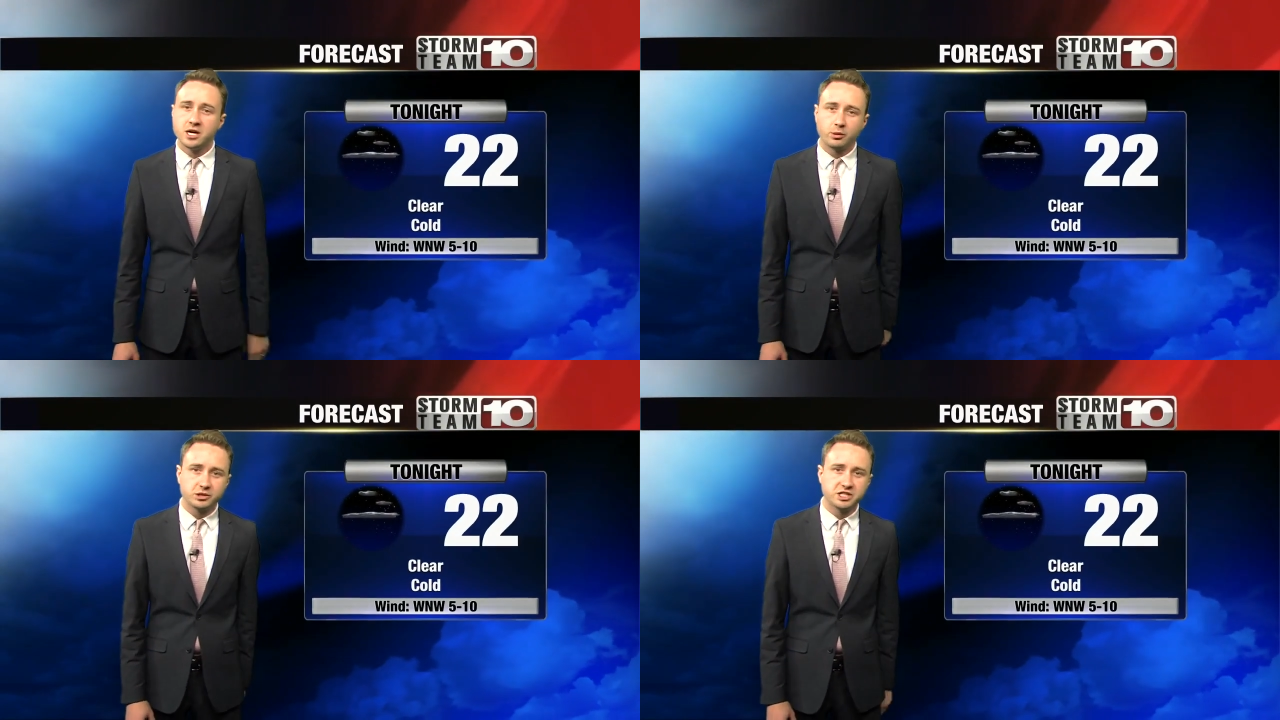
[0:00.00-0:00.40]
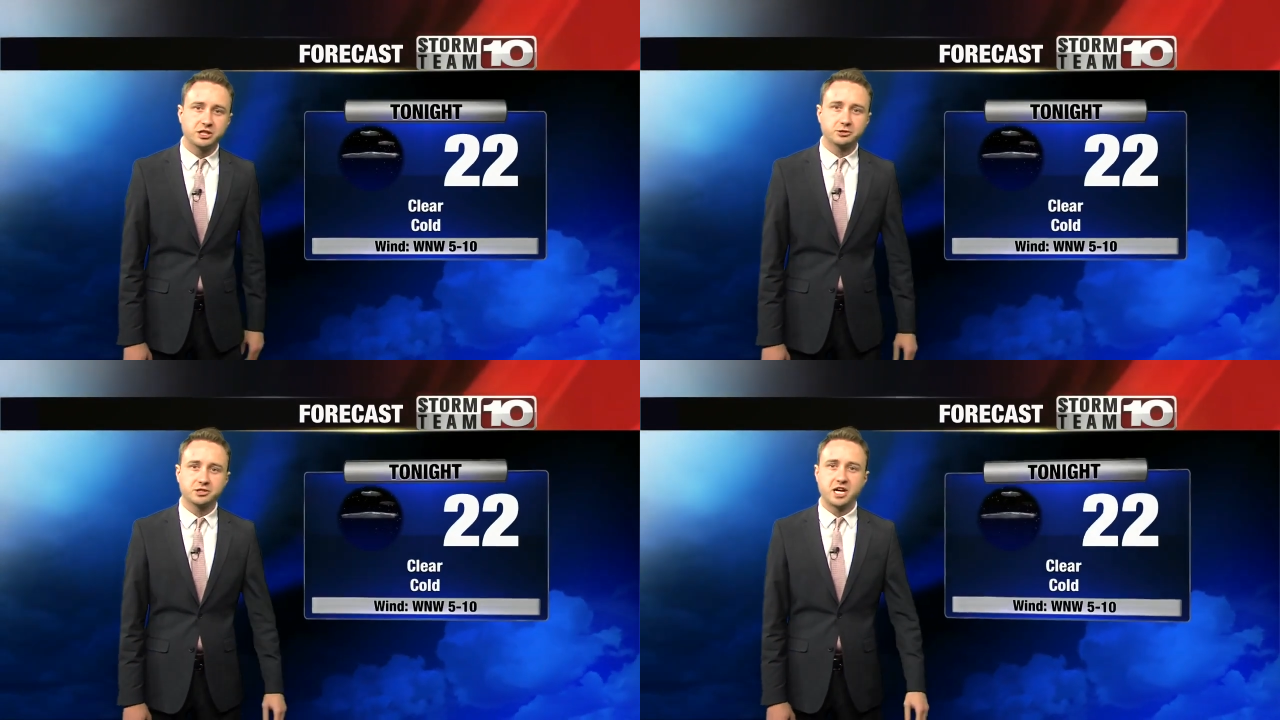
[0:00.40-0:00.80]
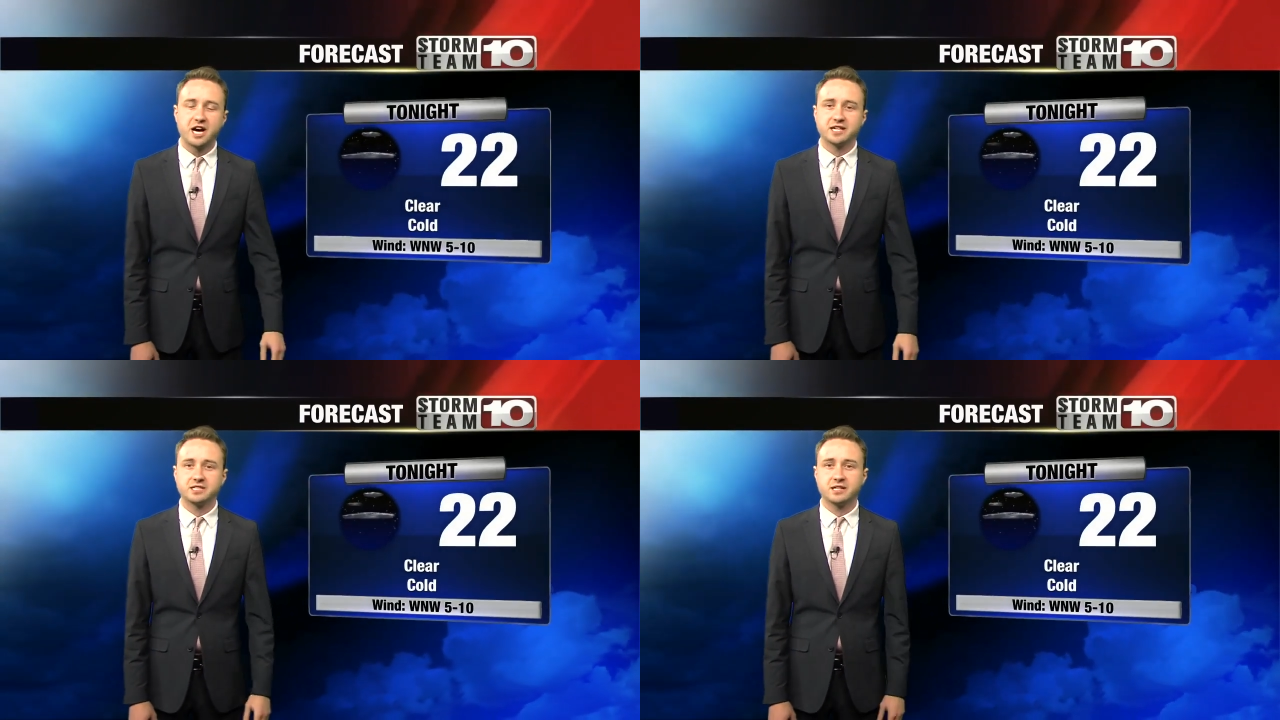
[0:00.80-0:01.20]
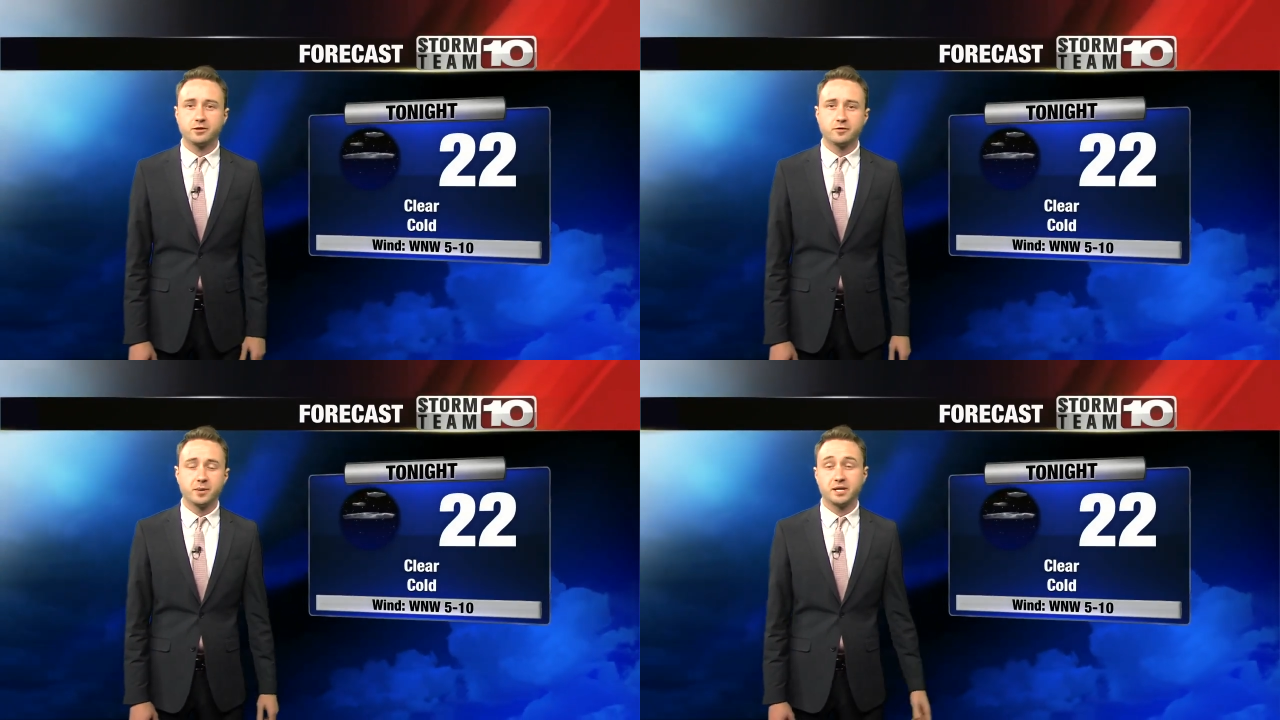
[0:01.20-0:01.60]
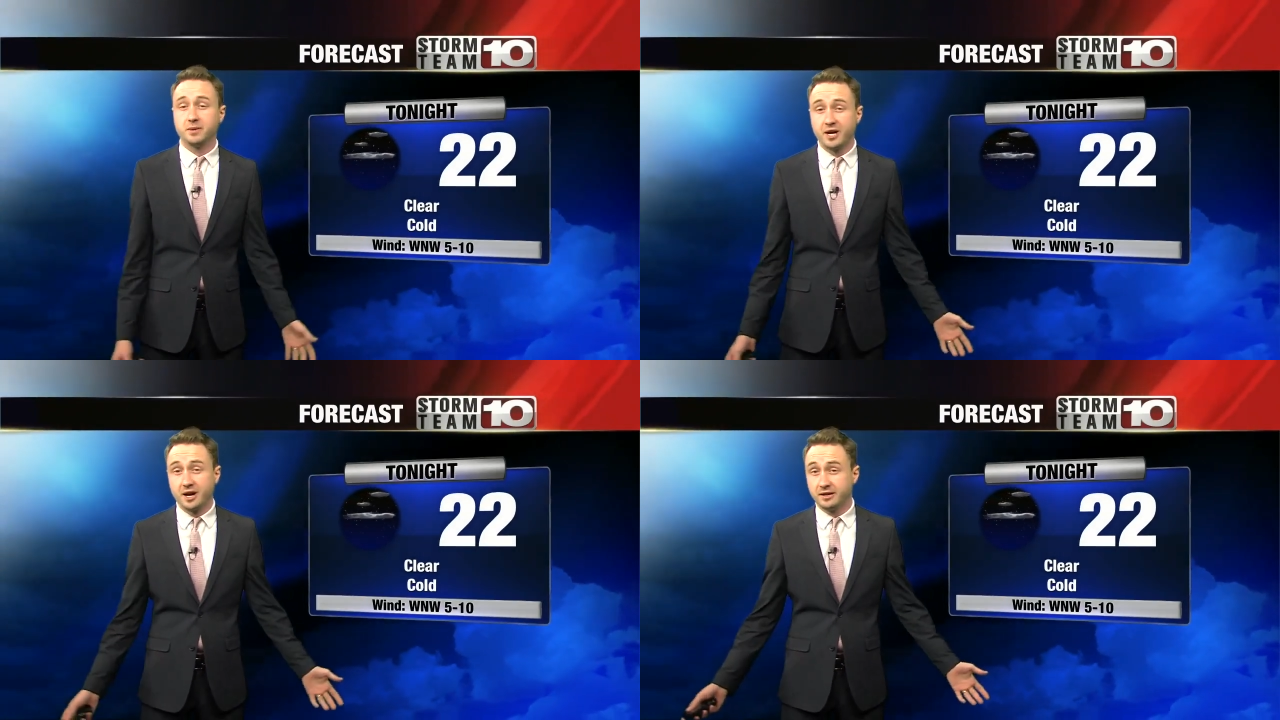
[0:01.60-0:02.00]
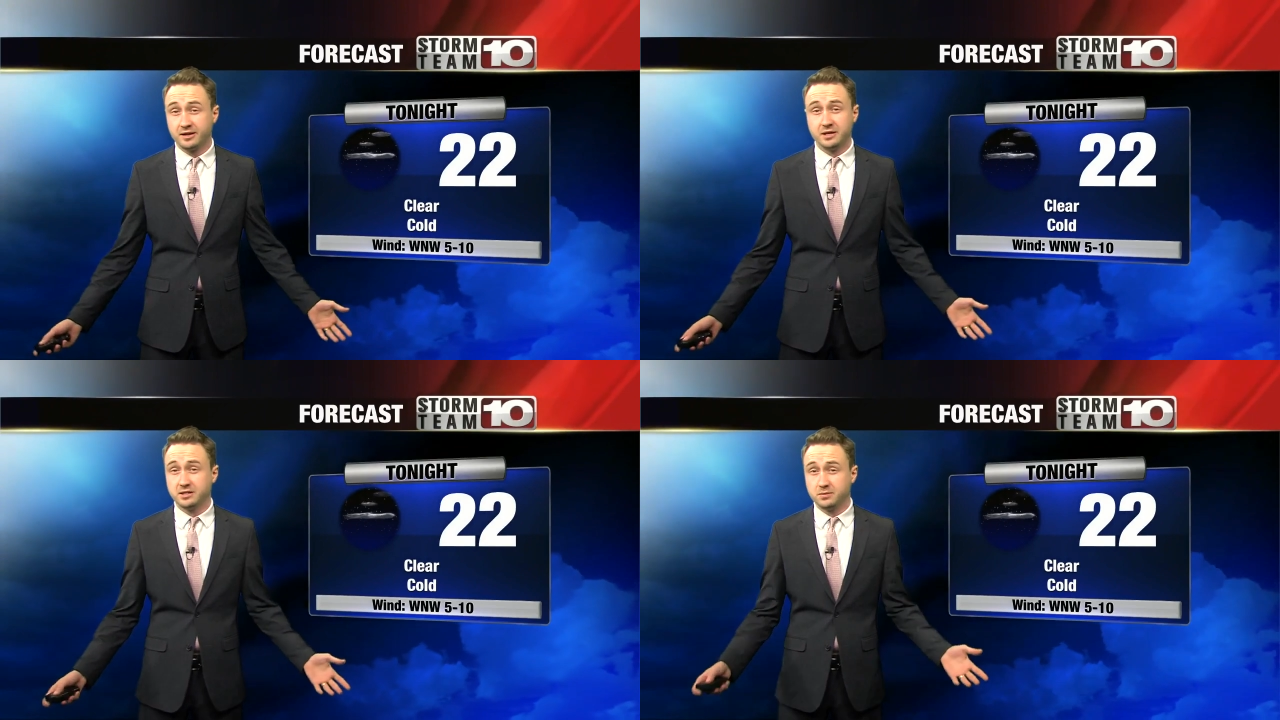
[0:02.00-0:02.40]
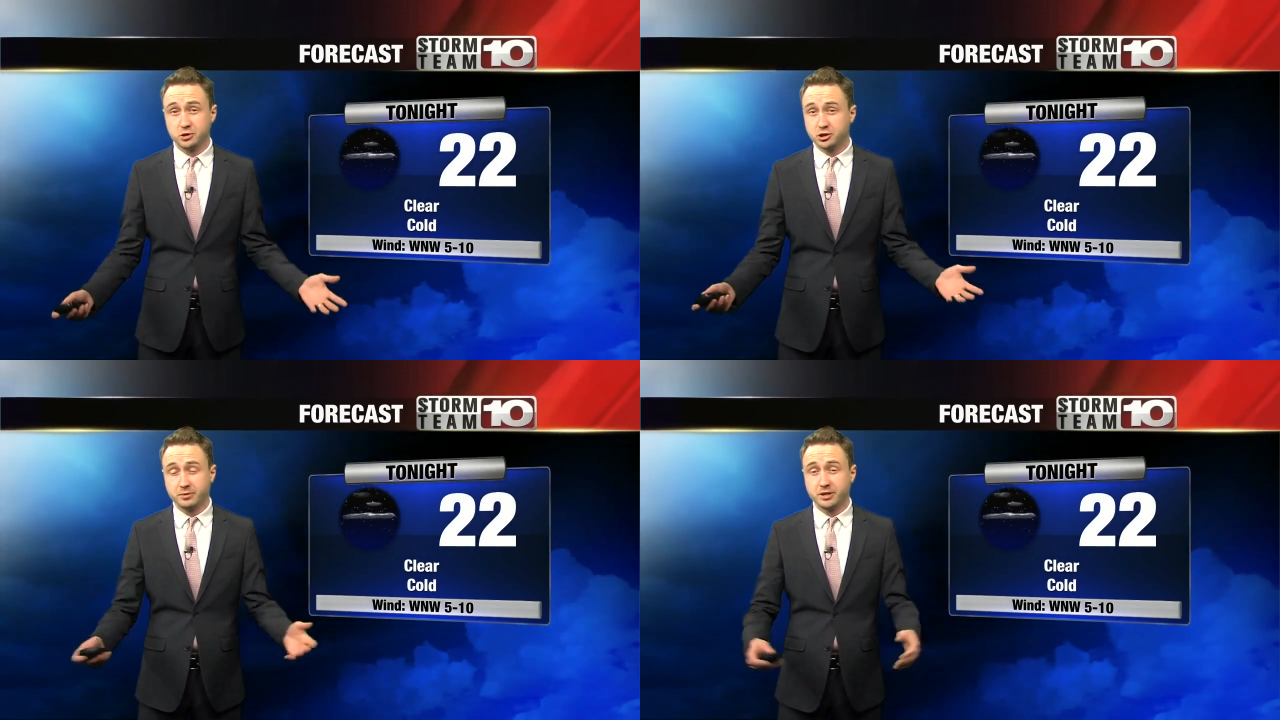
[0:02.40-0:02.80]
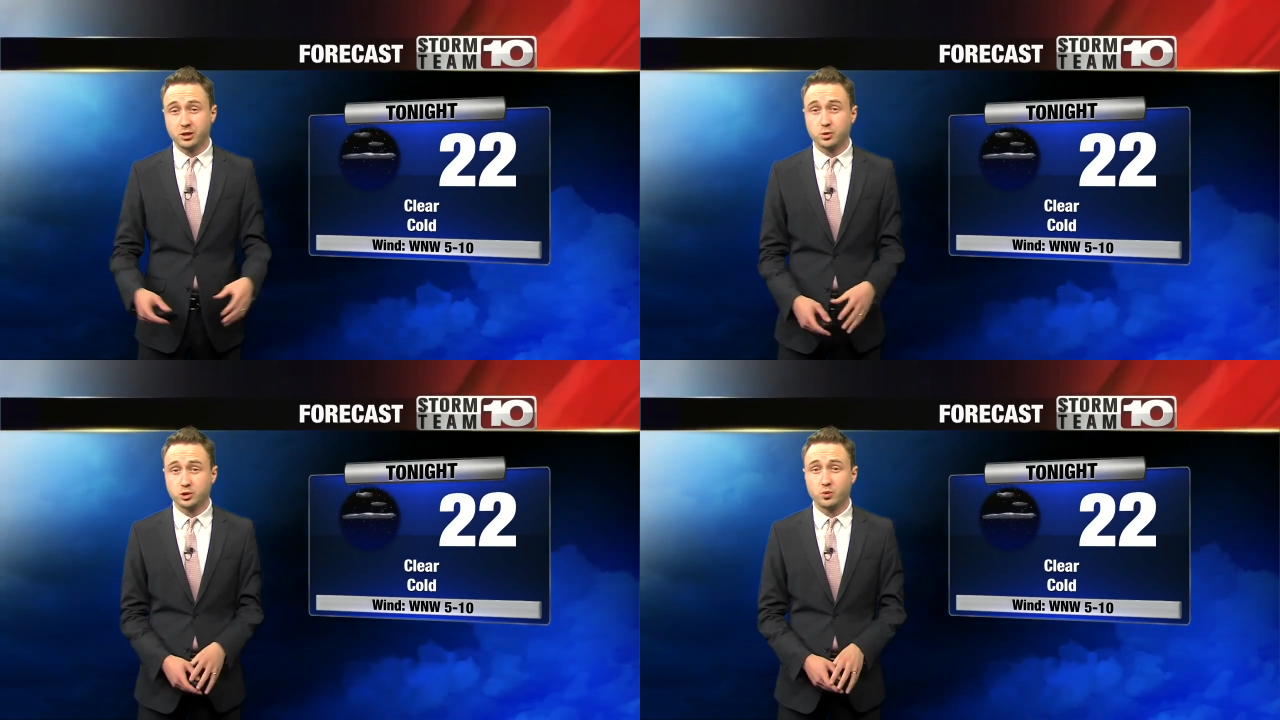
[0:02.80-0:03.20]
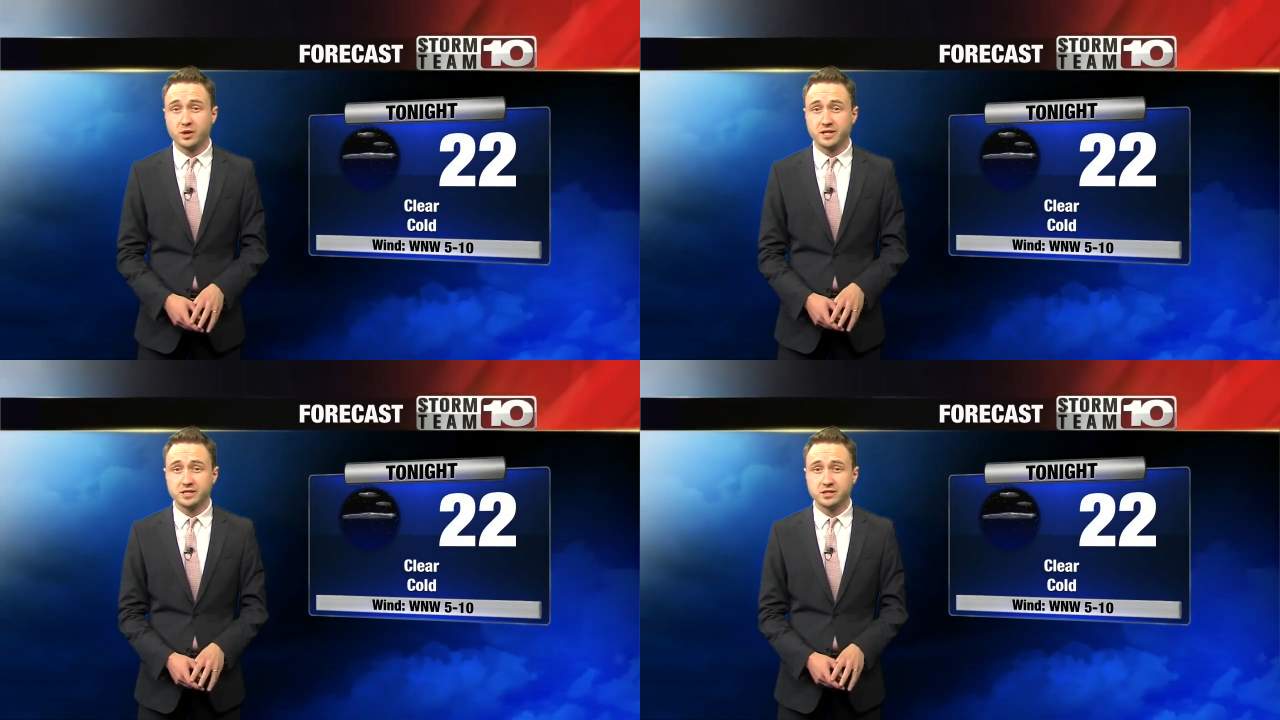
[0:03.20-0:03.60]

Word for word: We're going to see clear skies take over by tomorrow, and temperatures are going to be in the lower 20s.